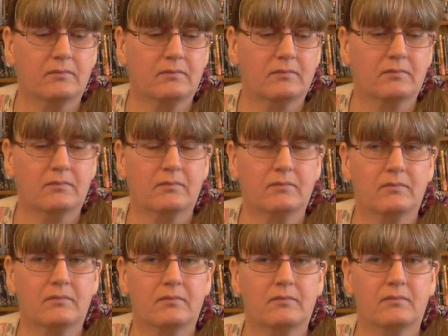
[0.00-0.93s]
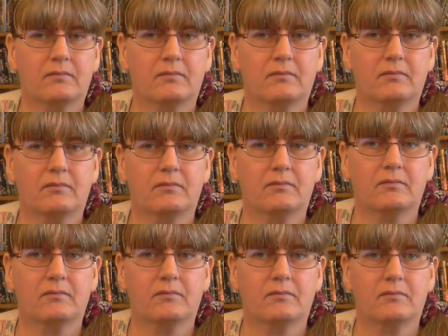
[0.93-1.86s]

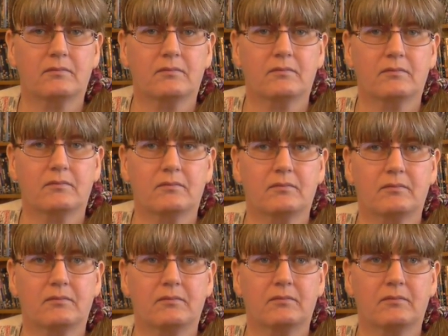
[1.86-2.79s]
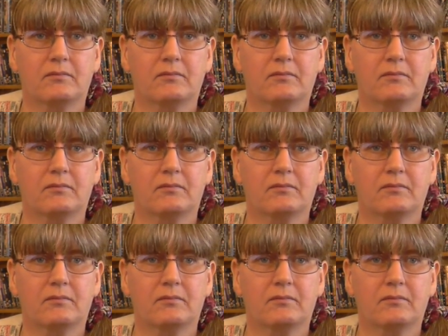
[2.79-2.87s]
(not speaking)